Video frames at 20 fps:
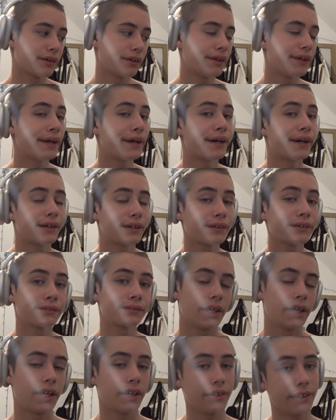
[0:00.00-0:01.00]
Yeah.
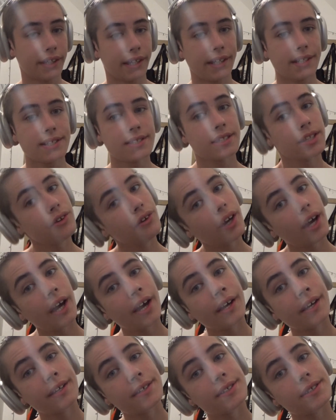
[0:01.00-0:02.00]
Okay, see you
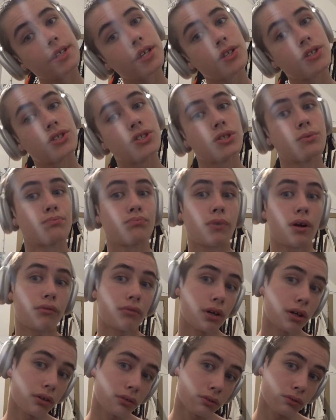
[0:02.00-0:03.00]
guys
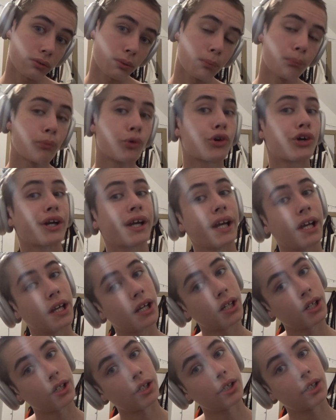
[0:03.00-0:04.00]
tomorrow
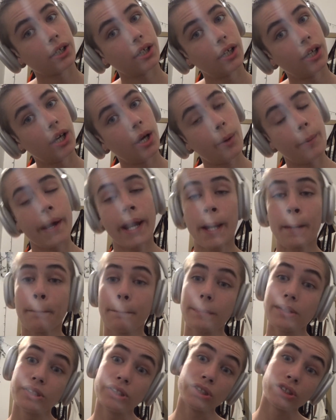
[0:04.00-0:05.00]
morning. When I'm
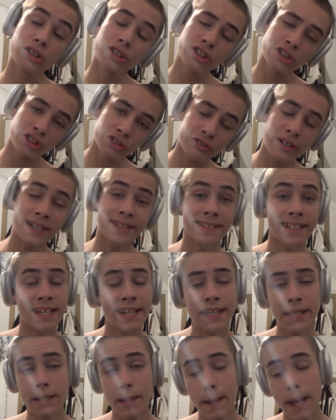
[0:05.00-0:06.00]

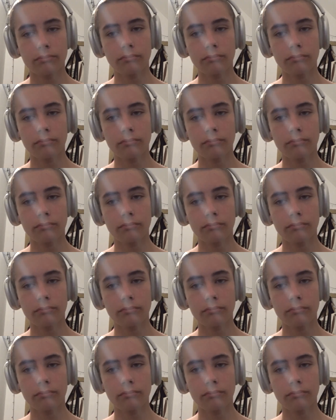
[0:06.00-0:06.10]
stressing.